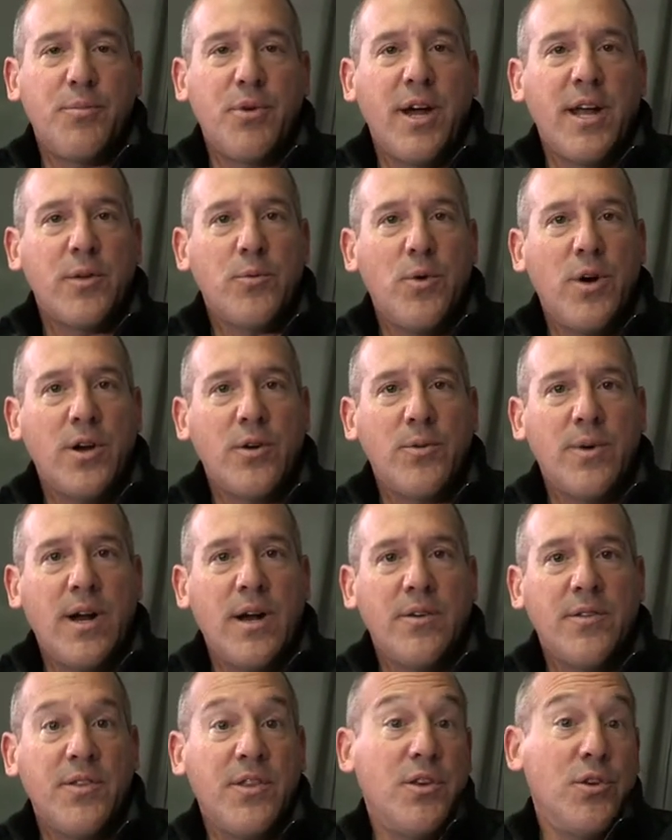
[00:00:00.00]
product walk
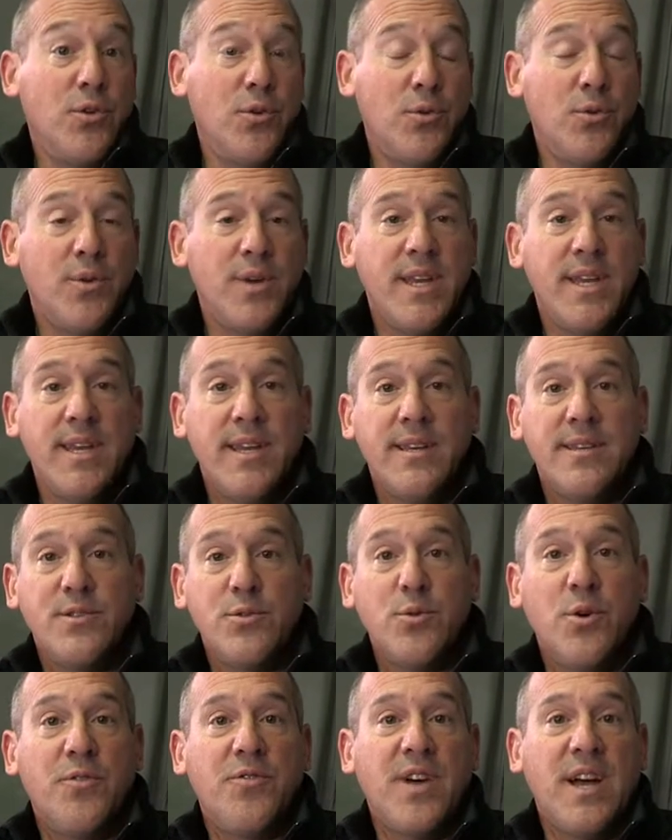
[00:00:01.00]
around of the new
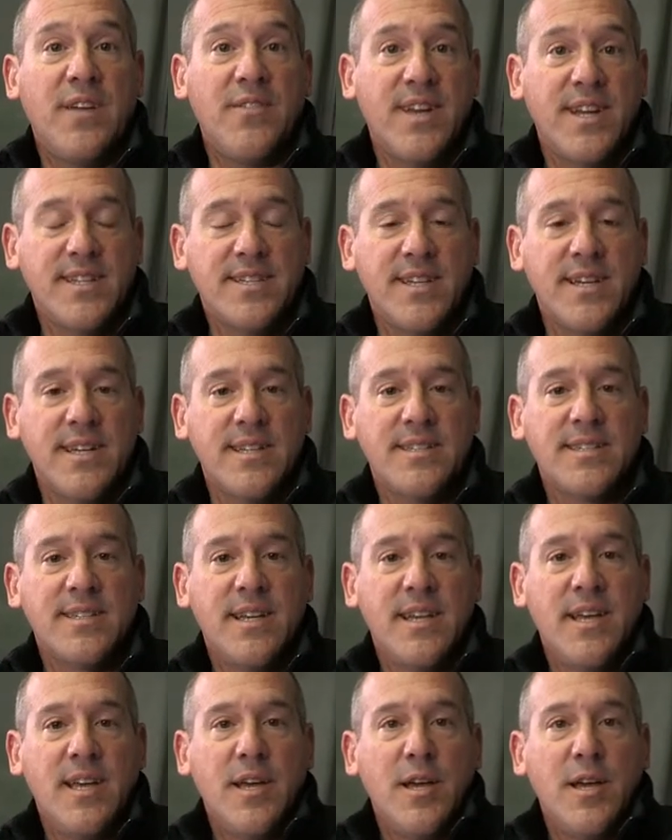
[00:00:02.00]
E205XS.